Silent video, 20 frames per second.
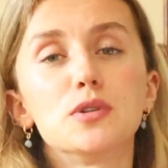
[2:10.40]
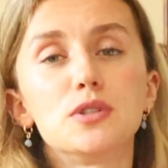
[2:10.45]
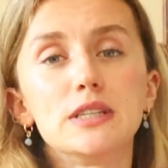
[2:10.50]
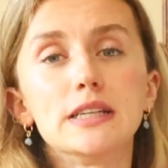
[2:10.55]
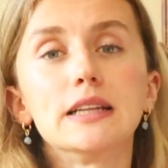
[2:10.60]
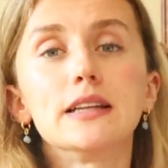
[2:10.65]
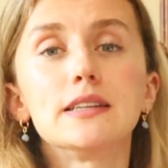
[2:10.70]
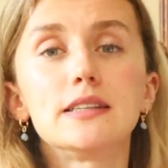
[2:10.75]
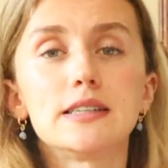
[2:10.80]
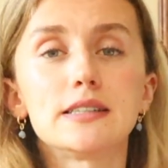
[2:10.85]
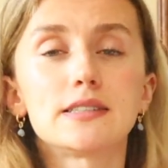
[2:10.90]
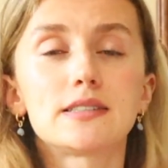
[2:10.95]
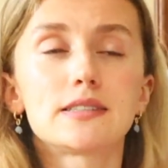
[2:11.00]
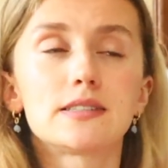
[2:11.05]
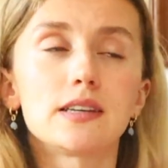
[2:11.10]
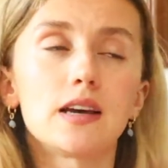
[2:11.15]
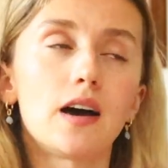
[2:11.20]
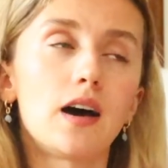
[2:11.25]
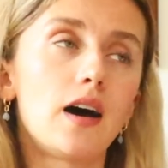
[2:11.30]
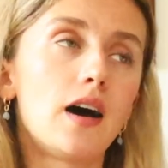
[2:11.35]

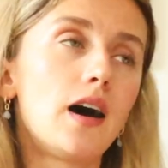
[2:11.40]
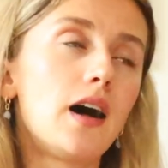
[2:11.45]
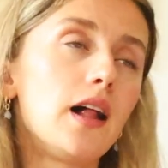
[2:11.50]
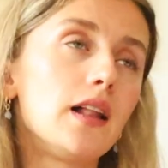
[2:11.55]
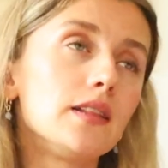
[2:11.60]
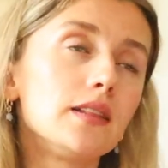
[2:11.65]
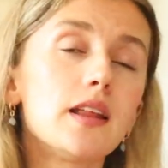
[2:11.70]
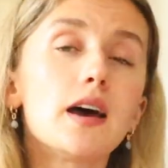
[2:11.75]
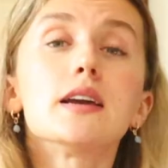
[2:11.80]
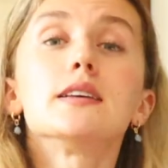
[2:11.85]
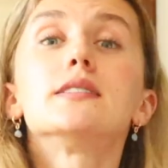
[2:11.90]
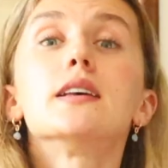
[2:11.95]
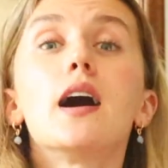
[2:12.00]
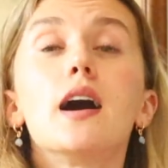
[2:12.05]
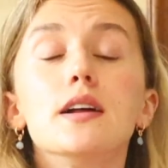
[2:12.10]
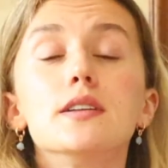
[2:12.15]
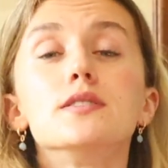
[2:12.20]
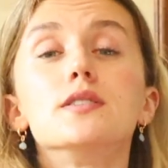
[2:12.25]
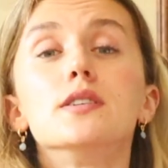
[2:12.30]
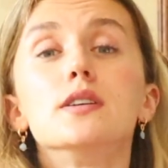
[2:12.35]
utilities uh, lies
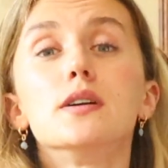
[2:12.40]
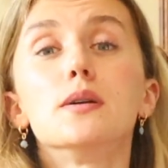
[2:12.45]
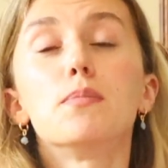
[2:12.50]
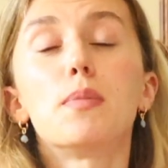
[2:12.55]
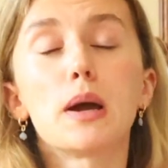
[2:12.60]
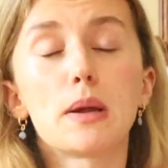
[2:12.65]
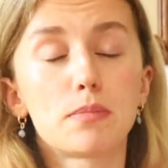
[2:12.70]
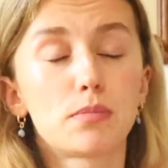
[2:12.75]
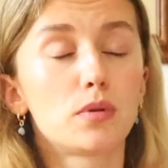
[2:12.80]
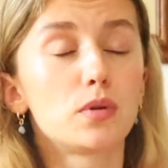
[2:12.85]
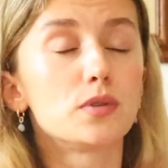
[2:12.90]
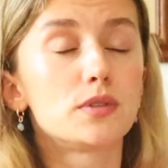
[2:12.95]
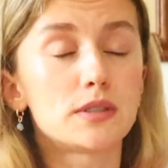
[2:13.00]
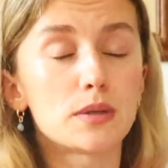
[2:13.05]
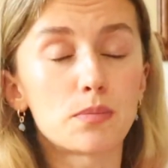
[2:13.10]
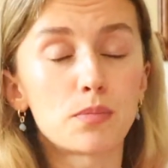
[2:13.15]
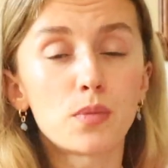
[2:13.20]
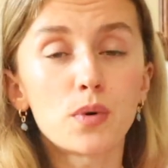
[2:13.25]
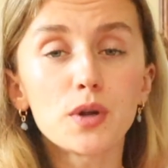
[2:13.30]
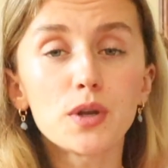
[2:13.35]
under PyPlot
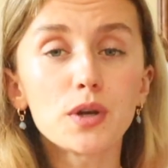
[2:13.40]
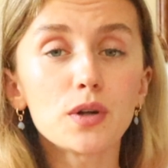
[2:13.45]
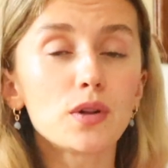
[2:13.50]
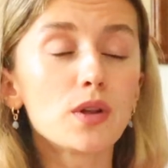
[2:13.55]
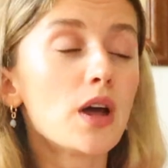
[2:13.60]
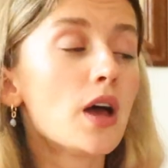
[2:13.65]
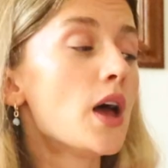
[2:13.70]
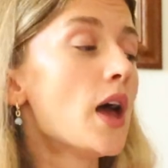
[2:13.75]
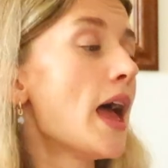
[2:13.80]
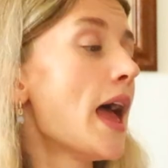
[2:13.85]
submodule